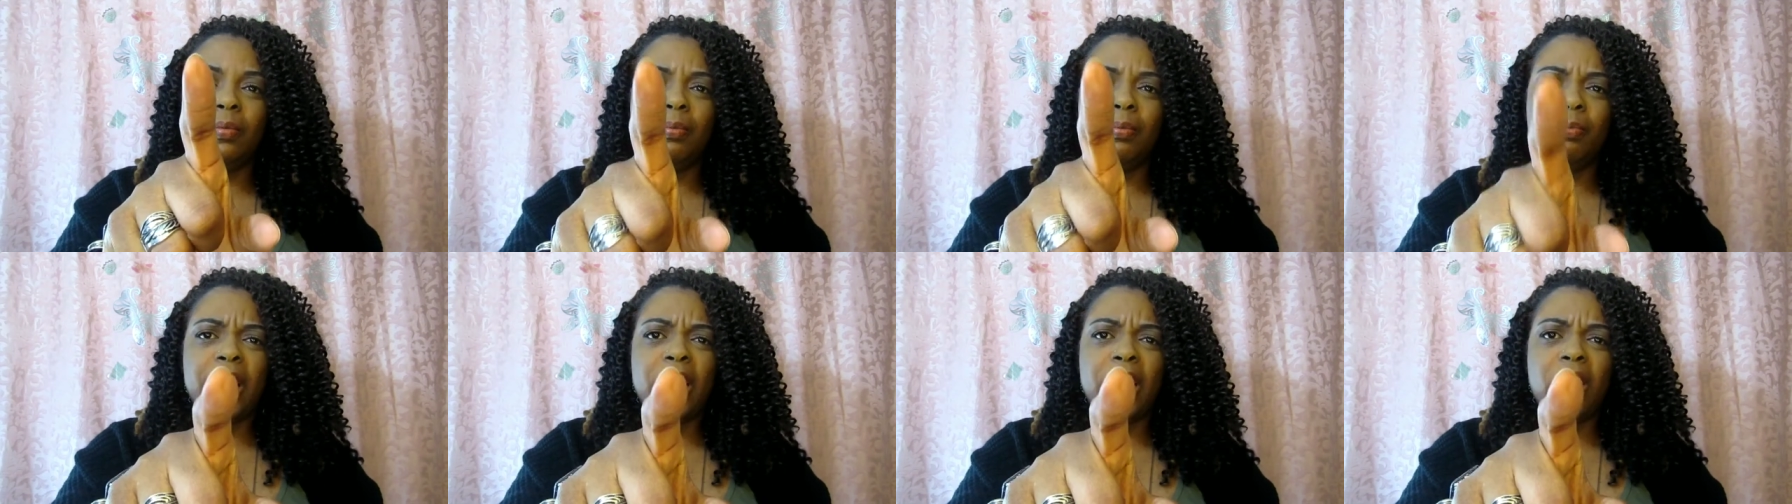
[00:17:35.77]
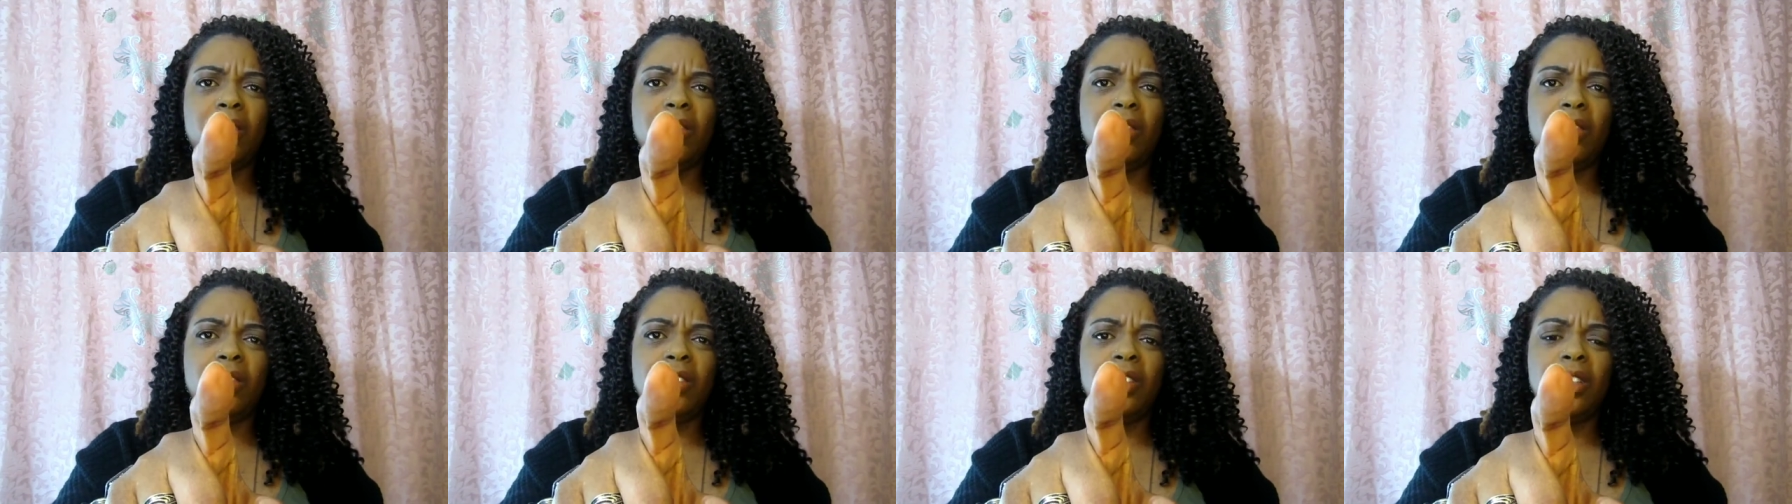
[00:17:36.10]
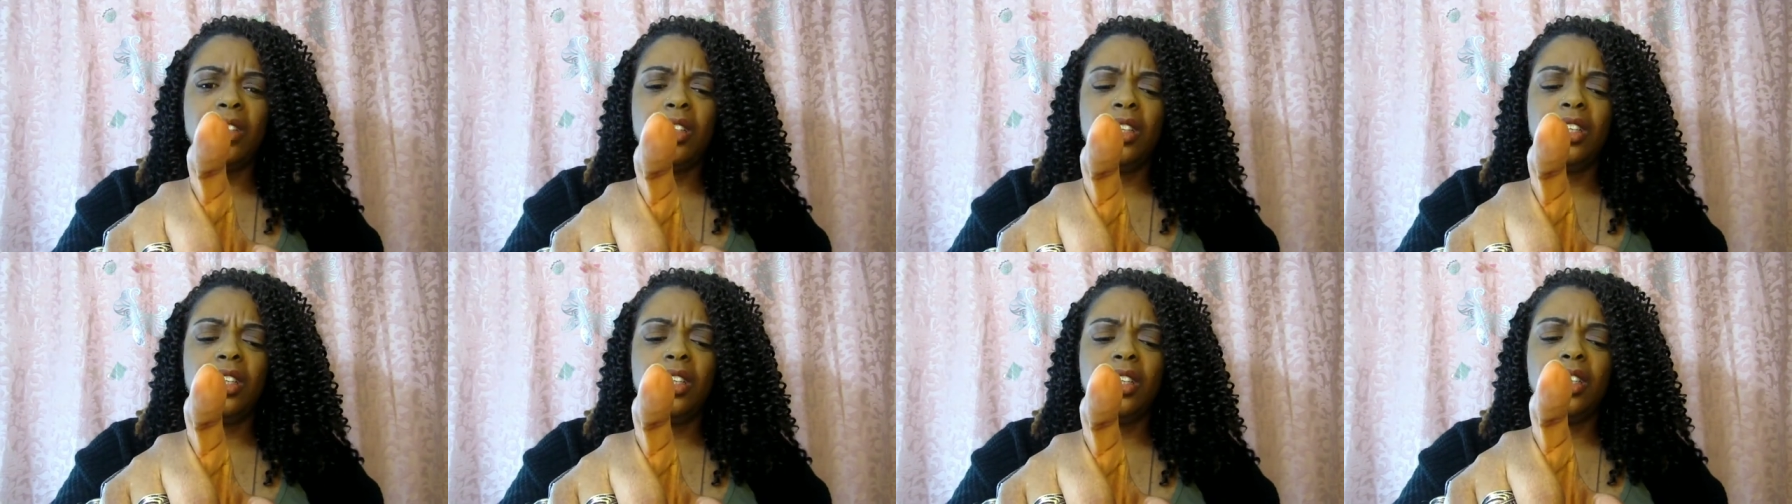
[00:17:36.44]
bell.
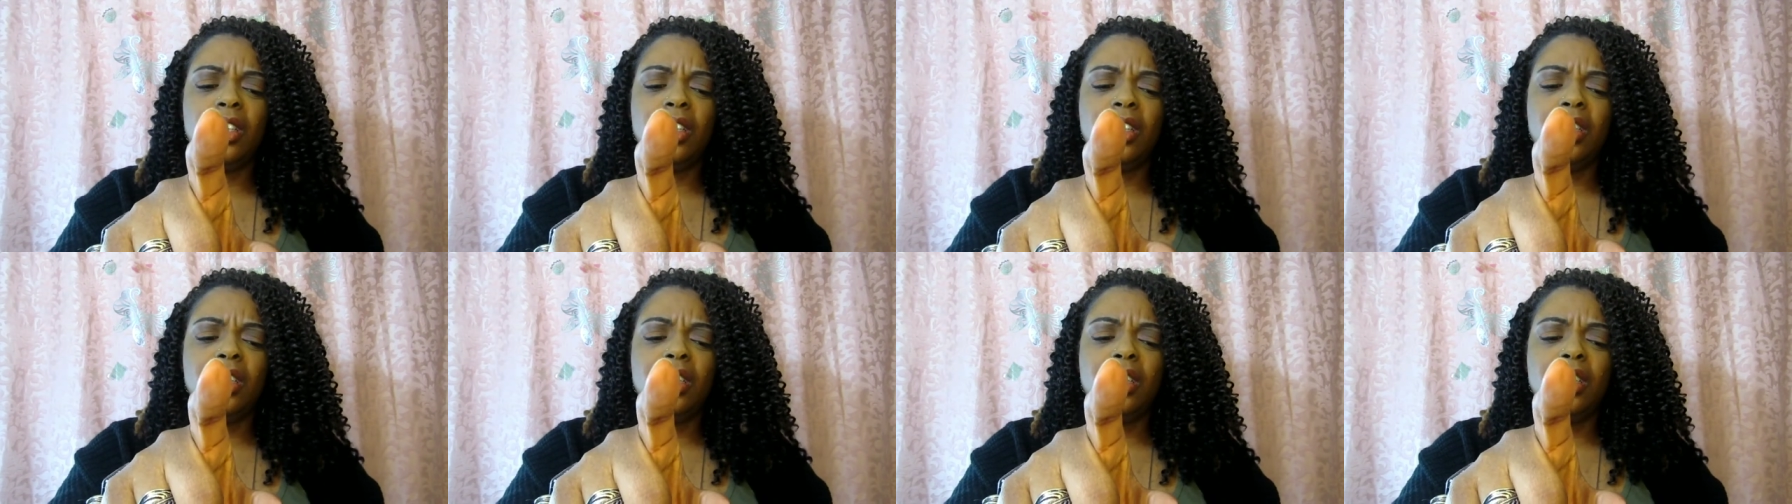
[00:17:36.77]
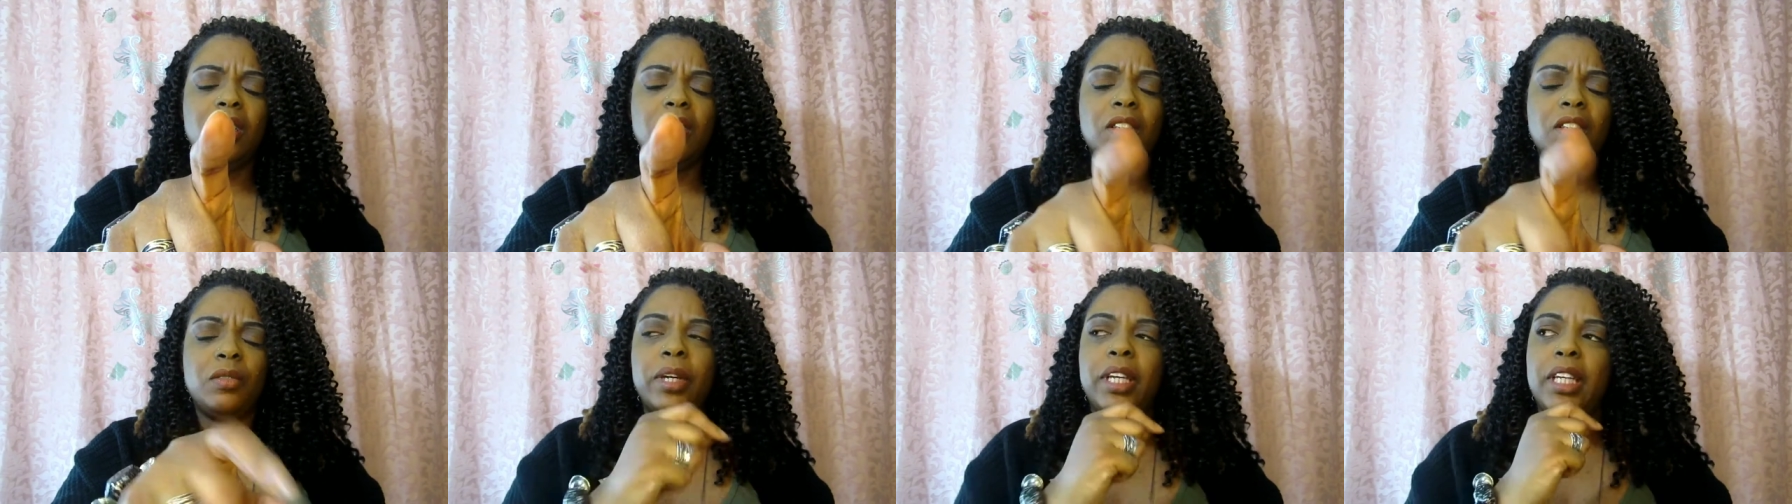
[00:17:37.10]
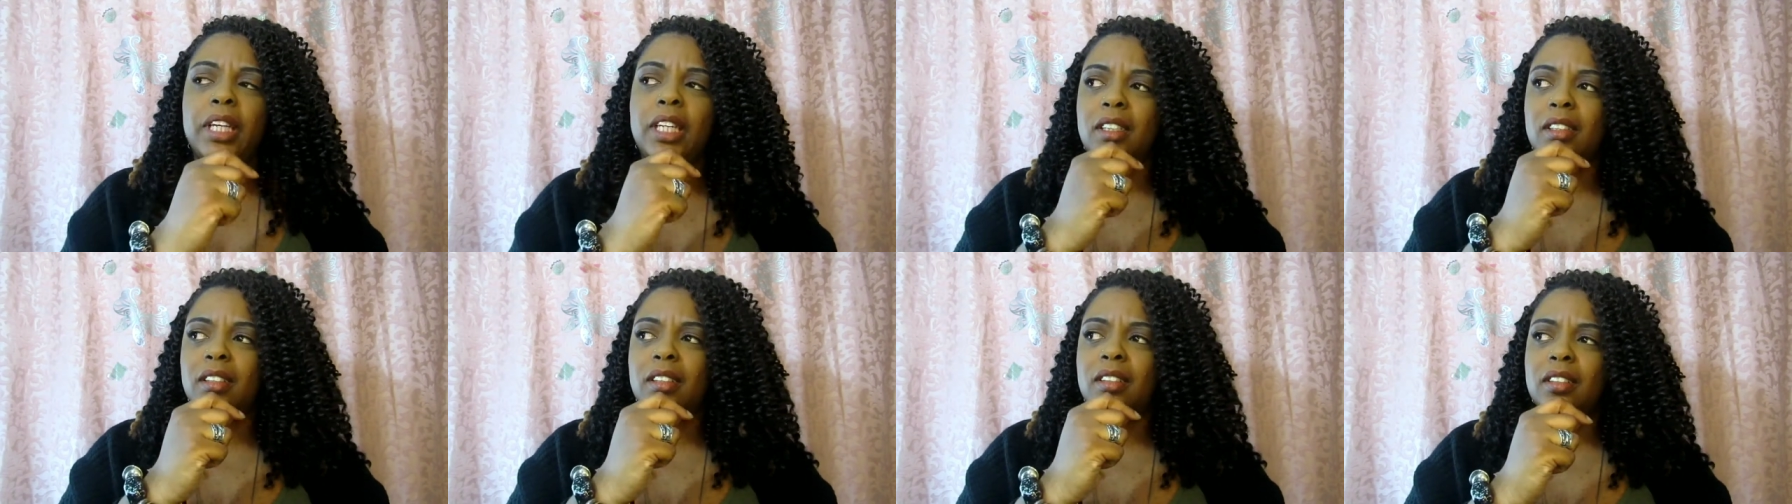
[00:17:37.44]

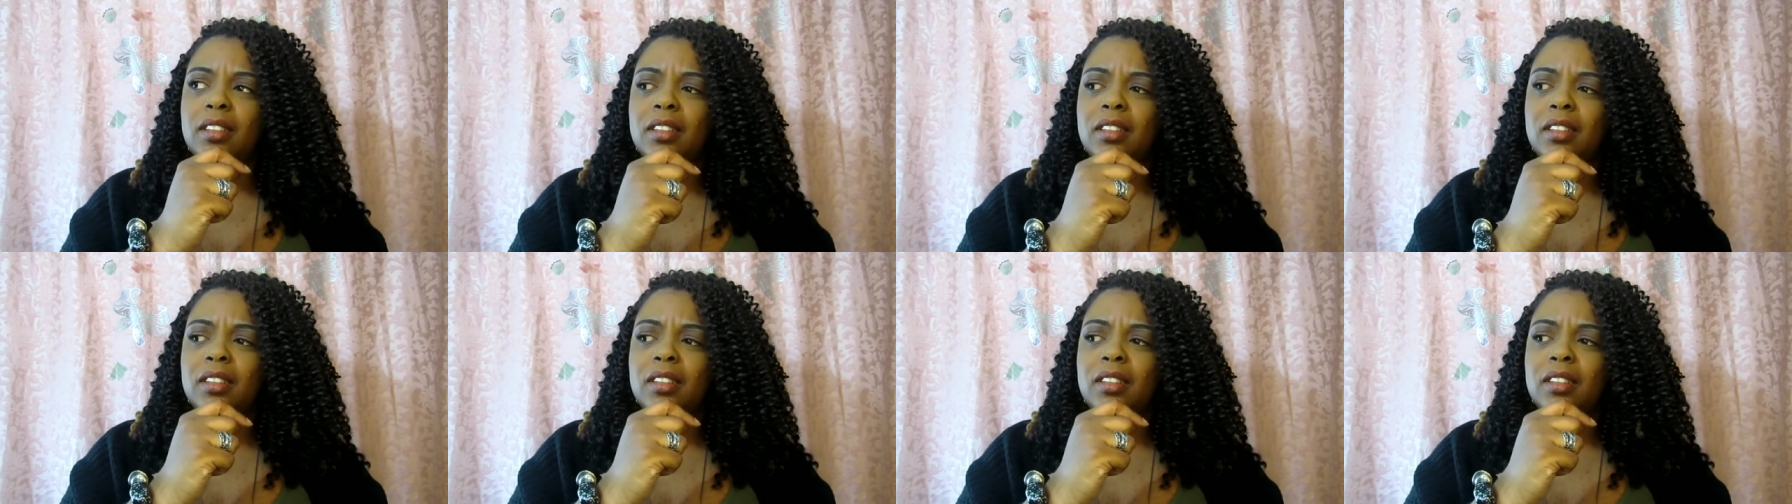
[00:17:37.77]
Wait.